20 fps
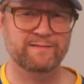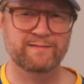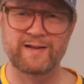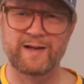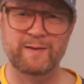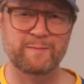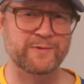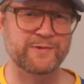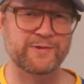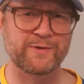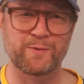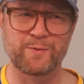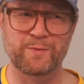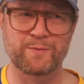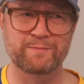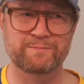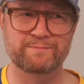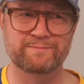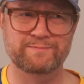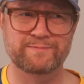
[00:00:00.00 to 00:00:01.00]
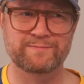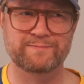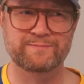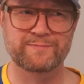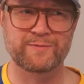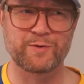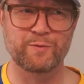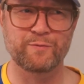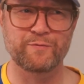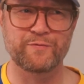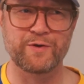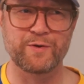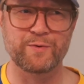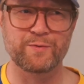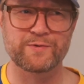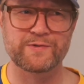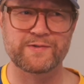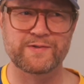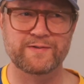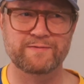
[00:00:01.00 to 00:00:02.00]
I'm so
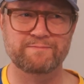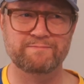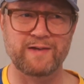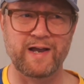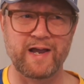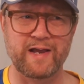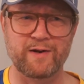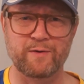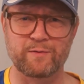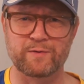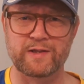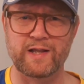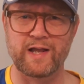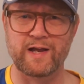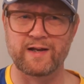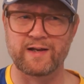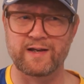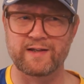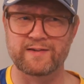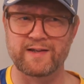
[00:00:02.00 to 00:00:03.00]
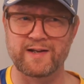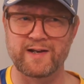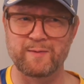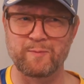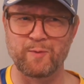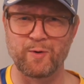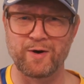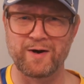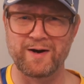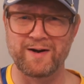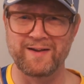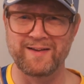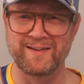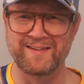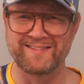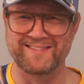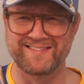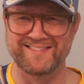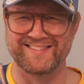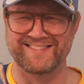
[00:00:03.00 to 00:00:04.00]
confused. I don't like it anymore.
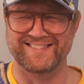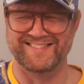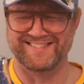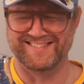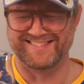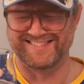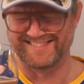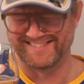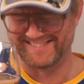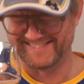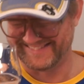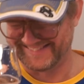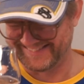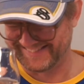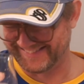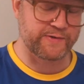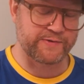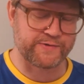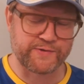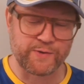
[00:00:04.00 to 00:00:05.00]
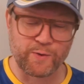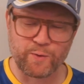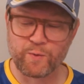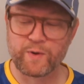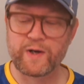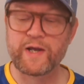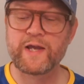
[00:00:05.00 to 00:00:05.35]
So